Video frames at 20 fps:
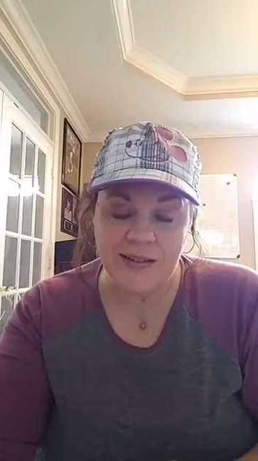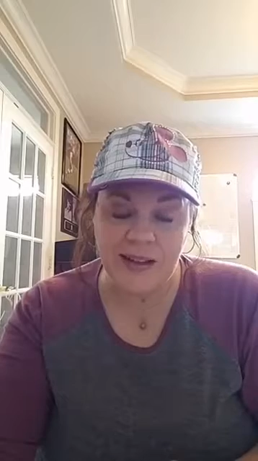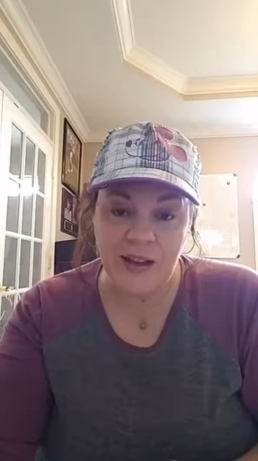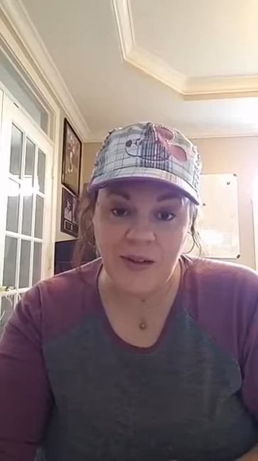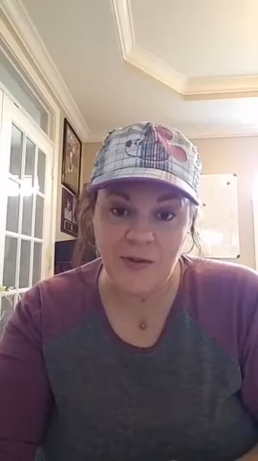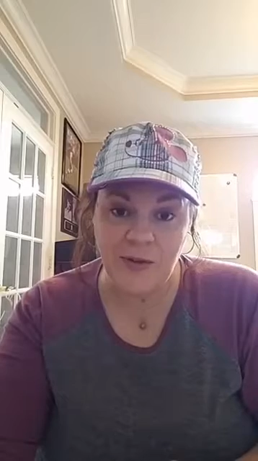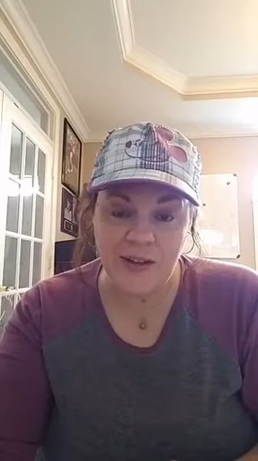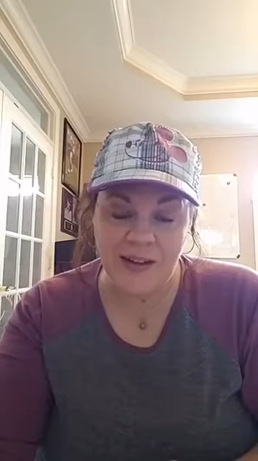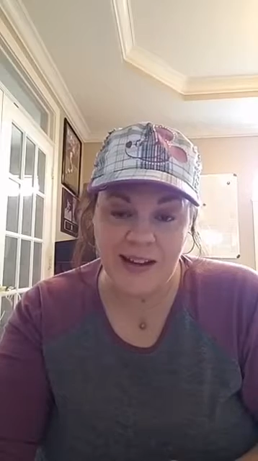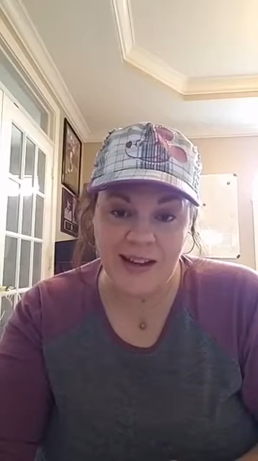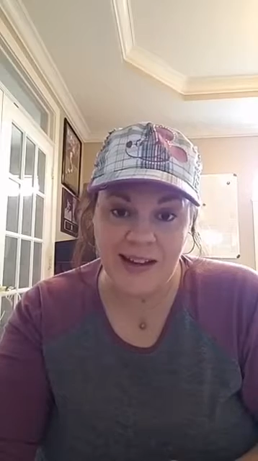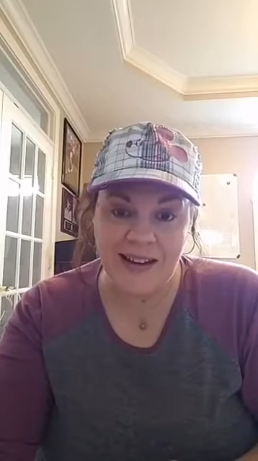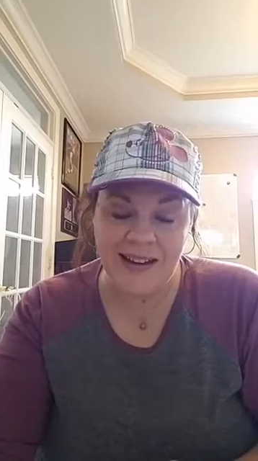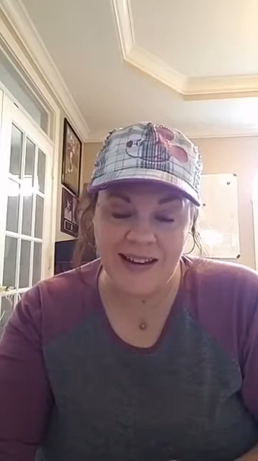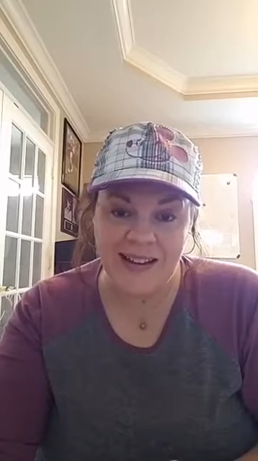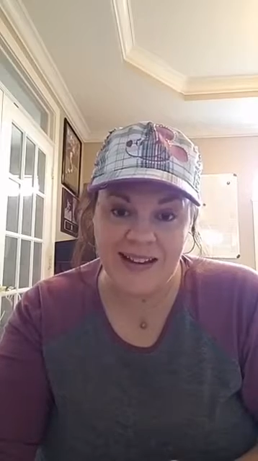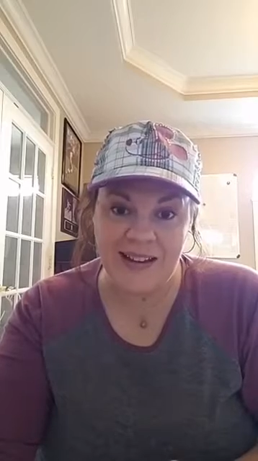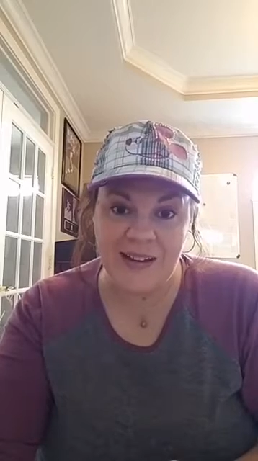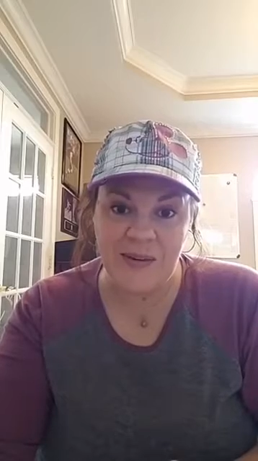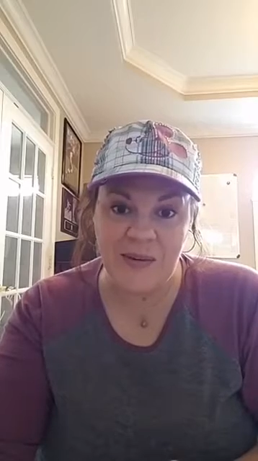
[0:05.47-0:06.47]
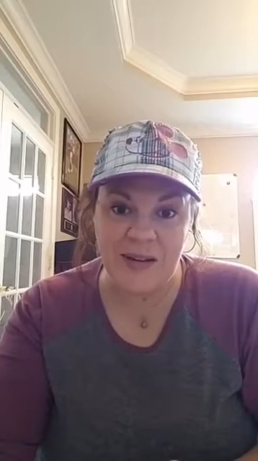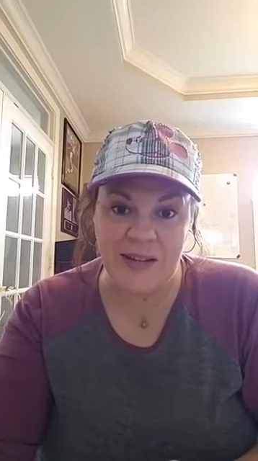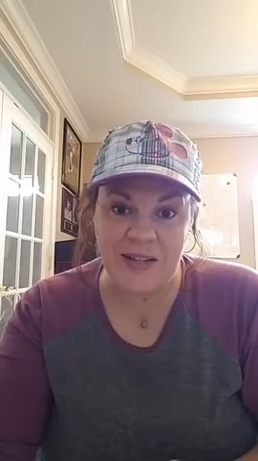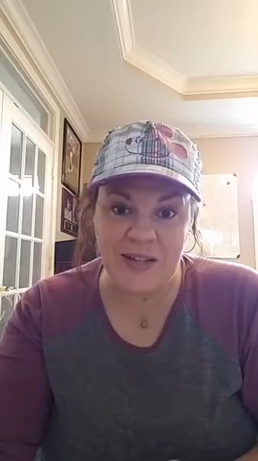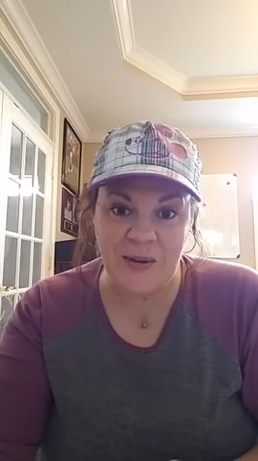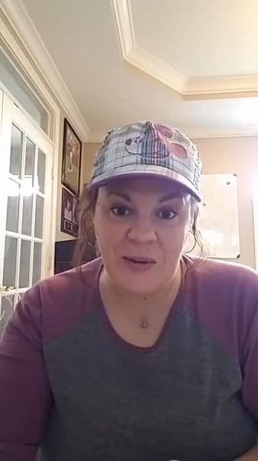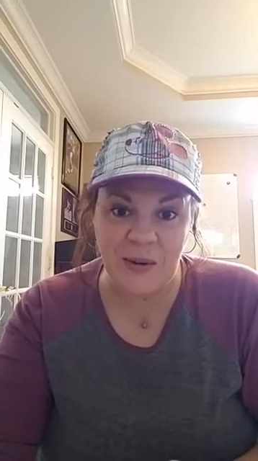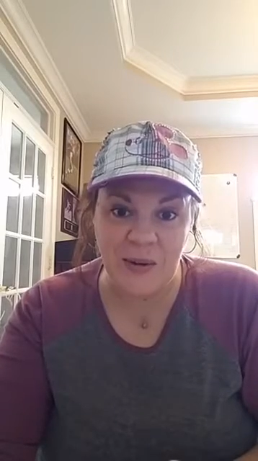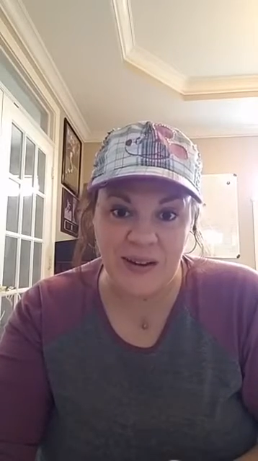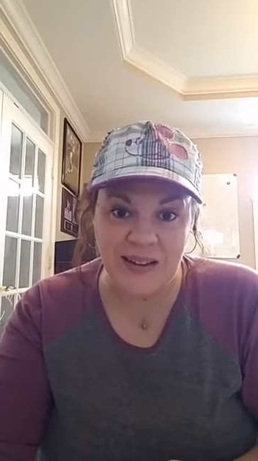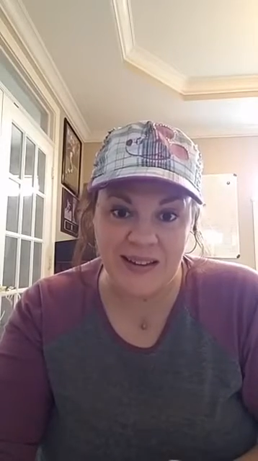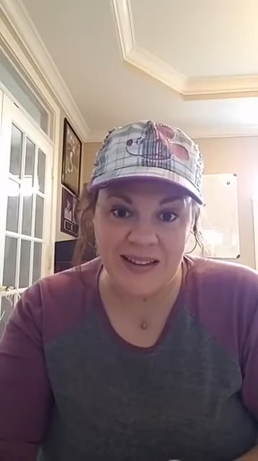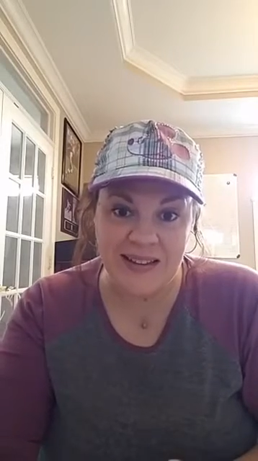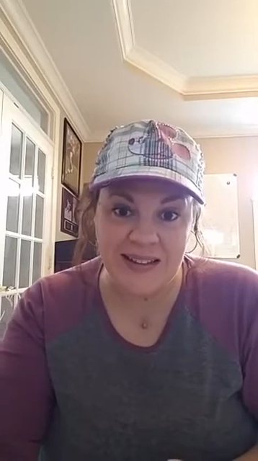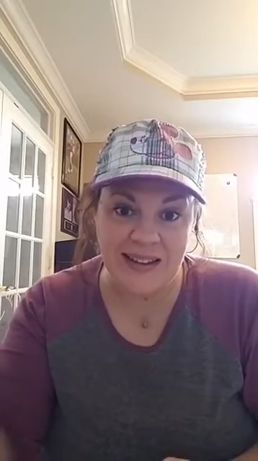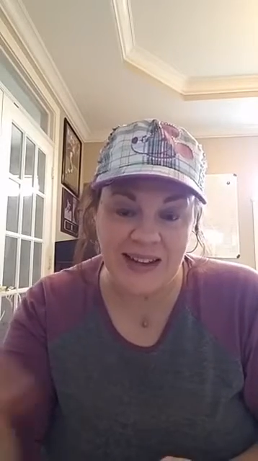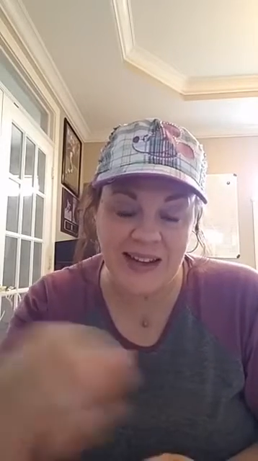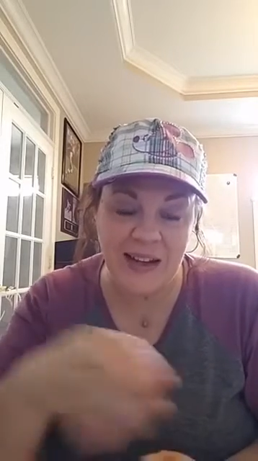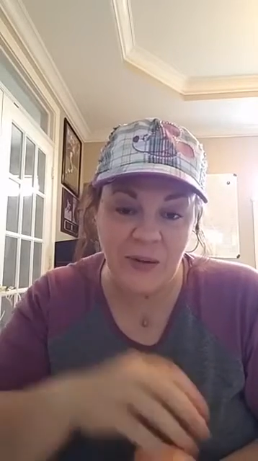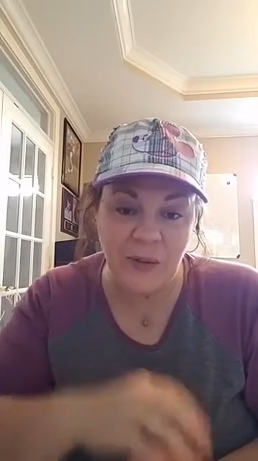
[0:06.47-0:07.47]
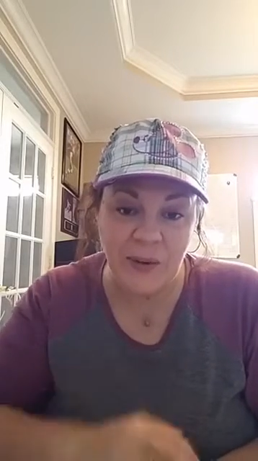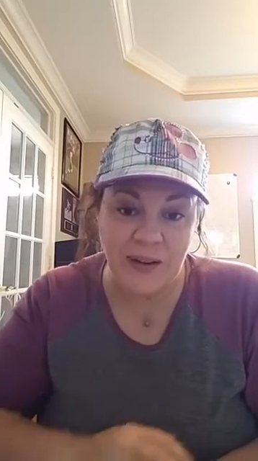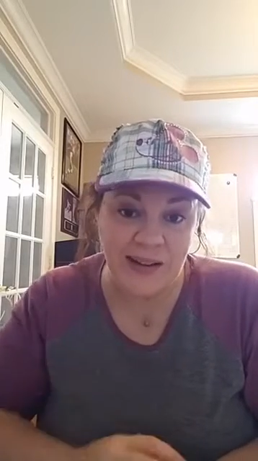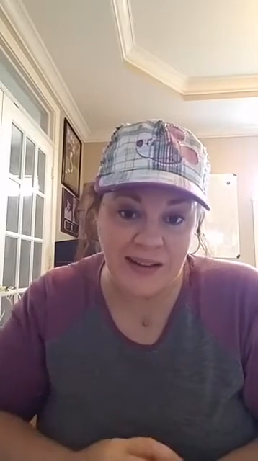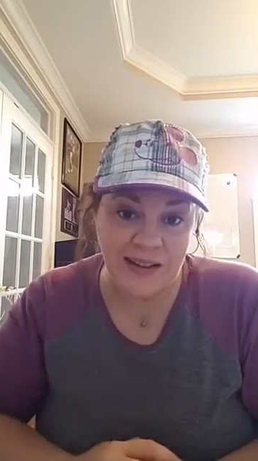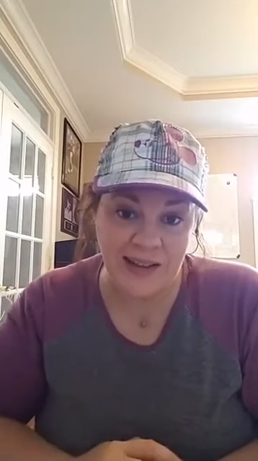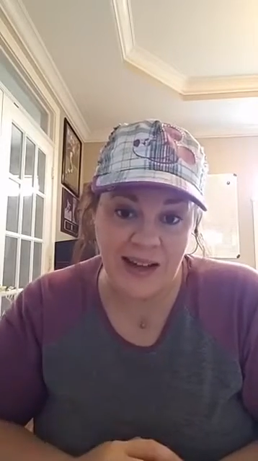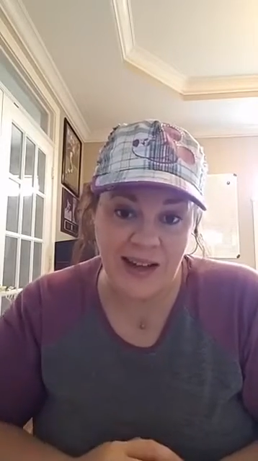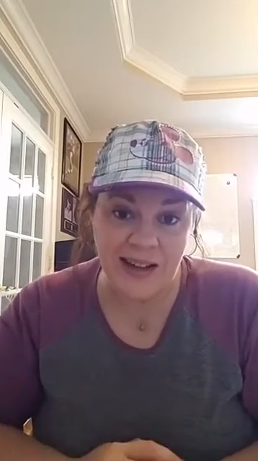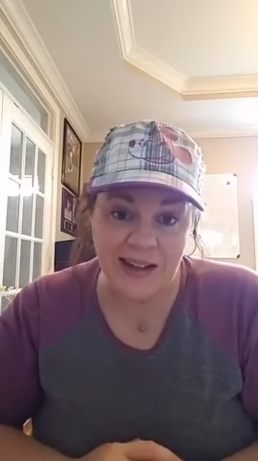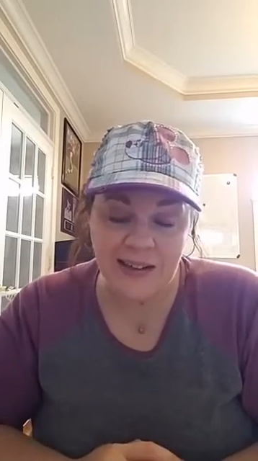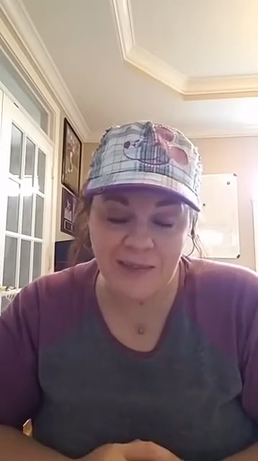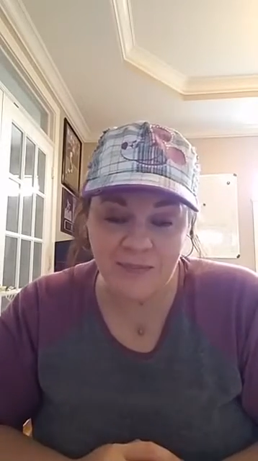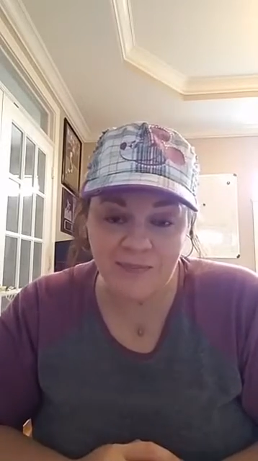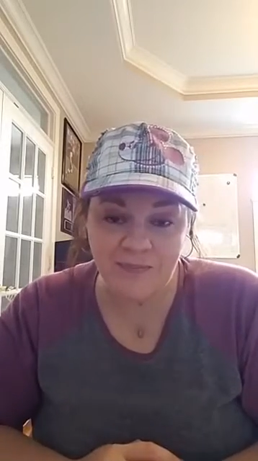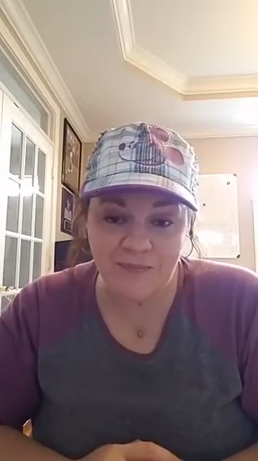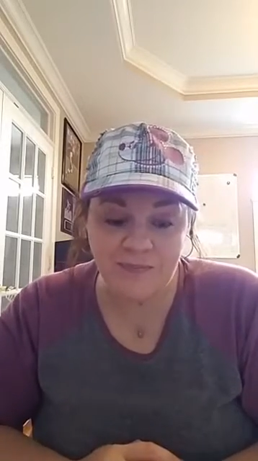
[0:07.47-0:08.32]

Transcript: every day we do oil a day at 1 o'clock,